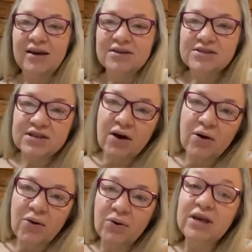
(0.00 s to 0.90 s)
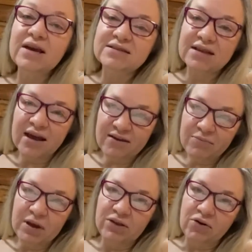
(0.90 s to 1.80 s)
So yes, I have
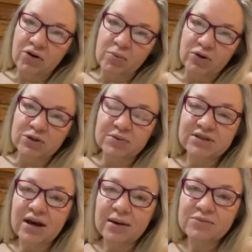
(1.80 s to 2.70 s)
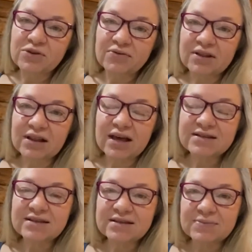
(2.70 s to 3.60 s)
made yogurt multiple times over the last
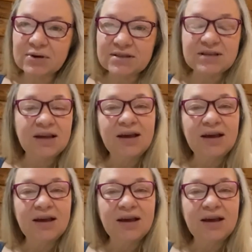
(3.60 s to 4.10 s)
6 months.